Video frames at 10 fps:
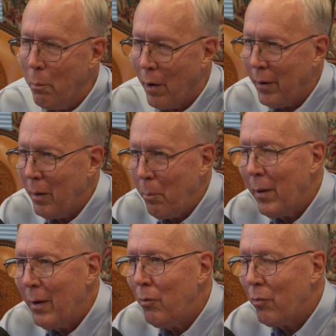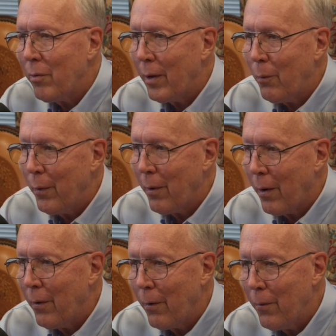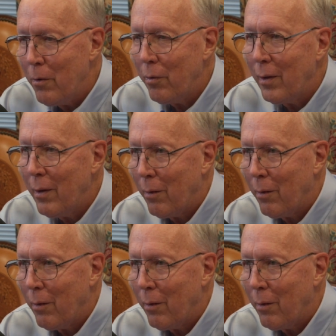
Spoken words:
marketplace, like we are here recently.